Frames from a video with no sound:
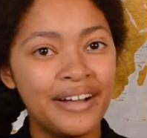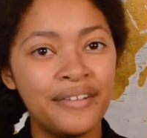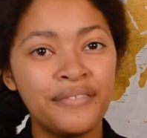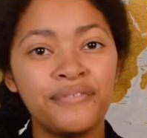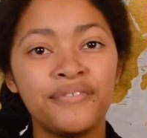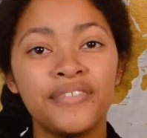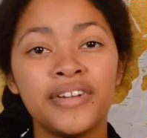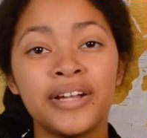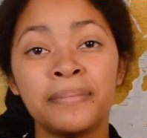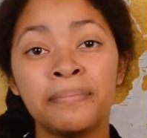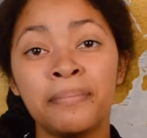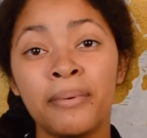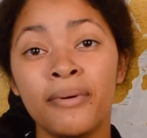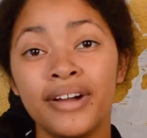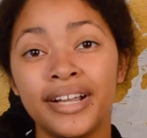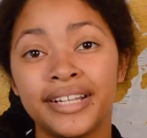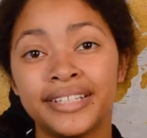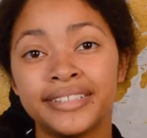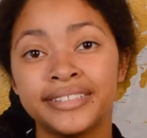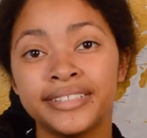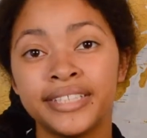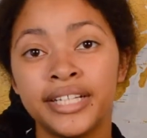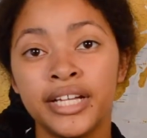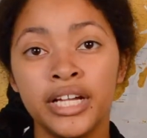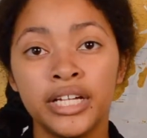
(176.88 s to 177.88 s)
fair
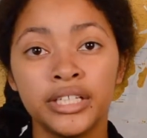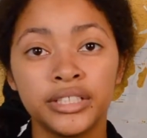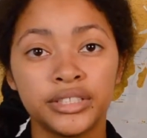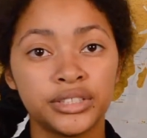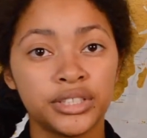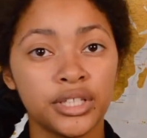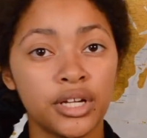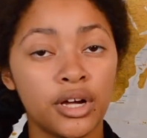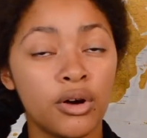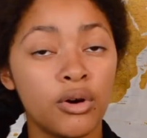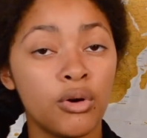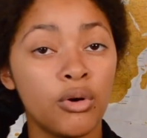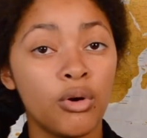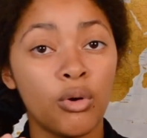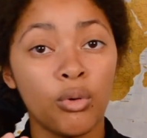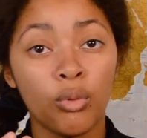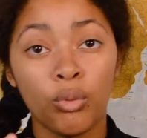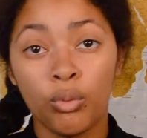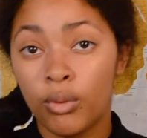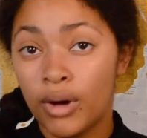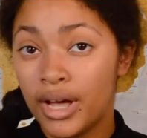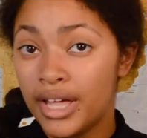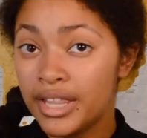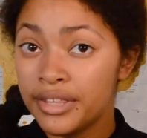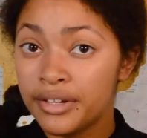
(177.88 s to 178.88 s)
point. So
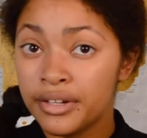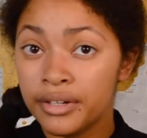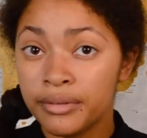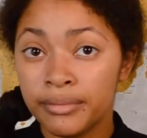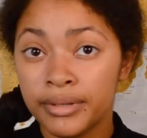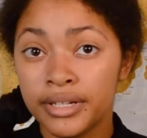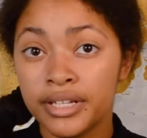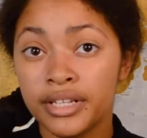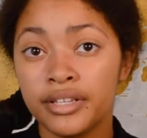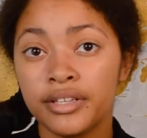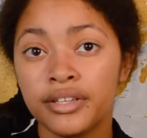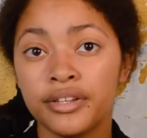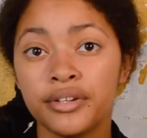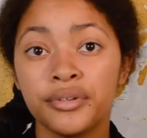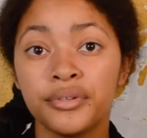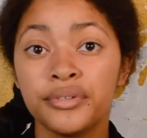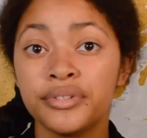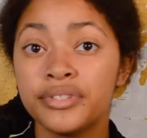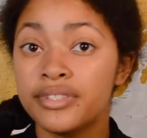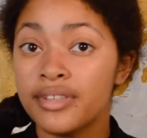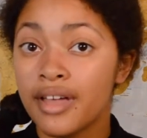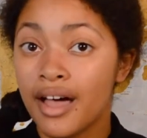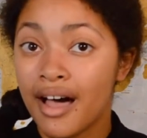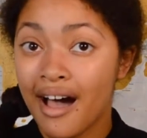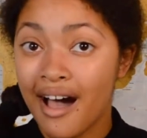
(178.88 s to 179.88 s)
whether we
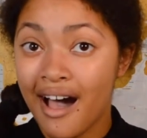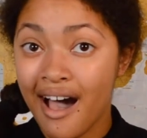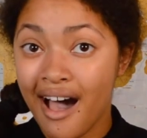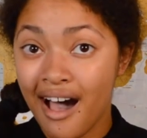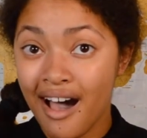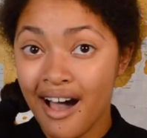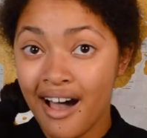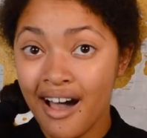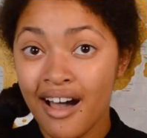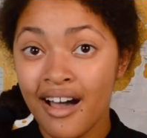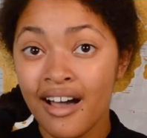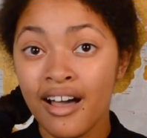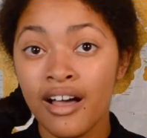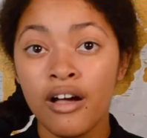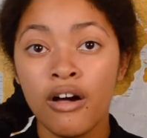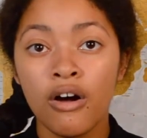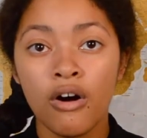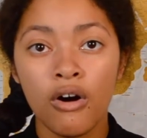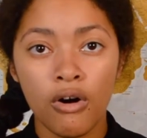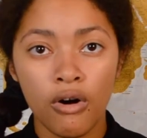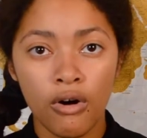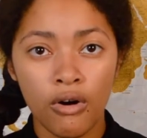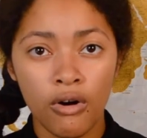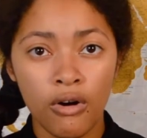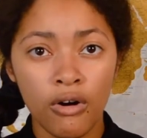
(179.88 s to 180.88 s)
use un,
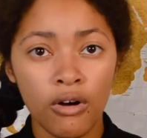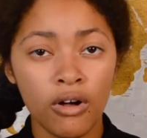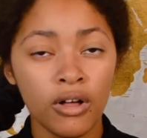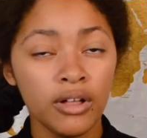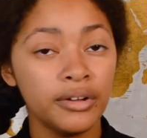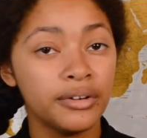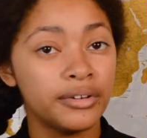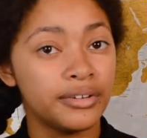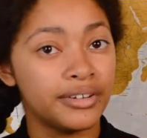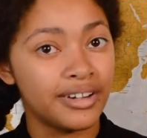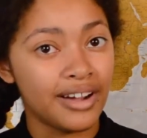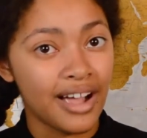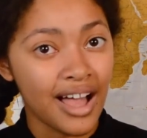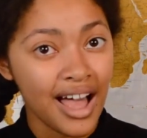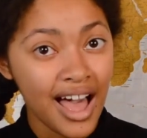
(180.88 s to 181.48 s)
o, or